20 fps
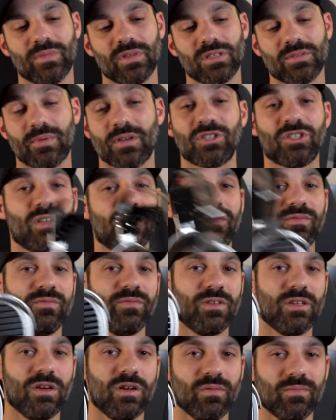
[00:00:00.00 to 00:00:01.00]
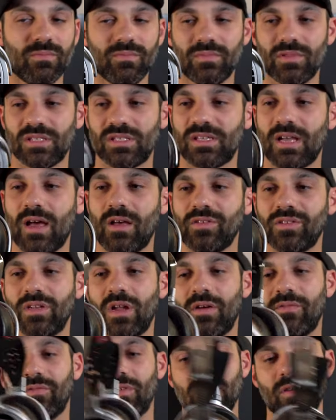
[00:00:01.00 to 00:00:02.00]
especially if, you know, the style's
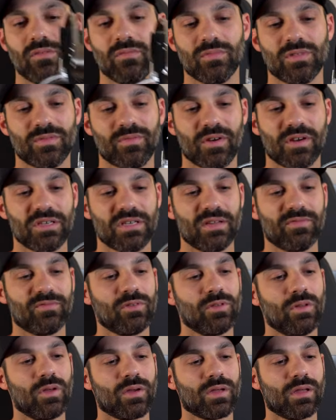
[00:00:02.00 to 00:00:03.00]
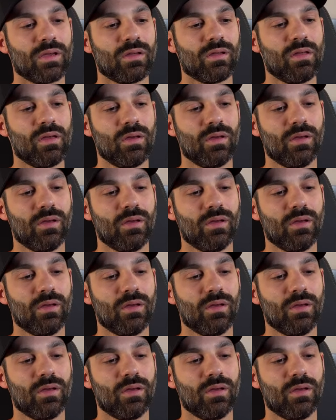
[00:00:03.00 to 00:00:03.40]
not for you. It's very different looking.